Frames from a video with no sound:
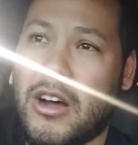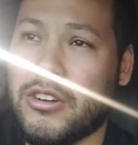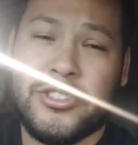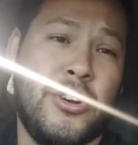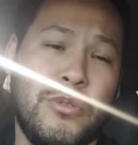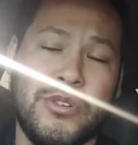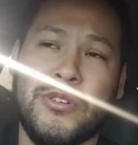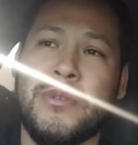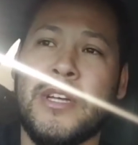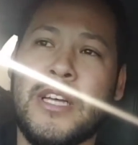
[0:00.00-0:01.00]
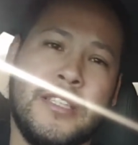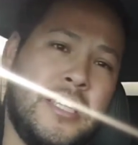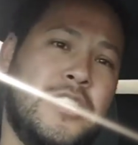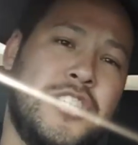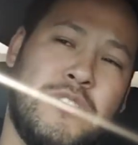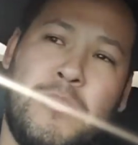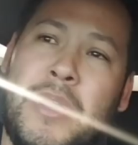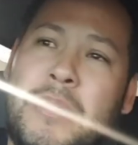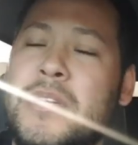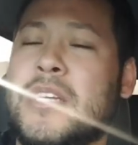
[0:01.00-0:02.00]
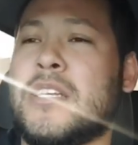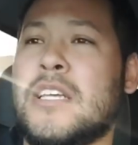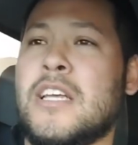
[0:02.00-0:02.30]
our showroom to the general public.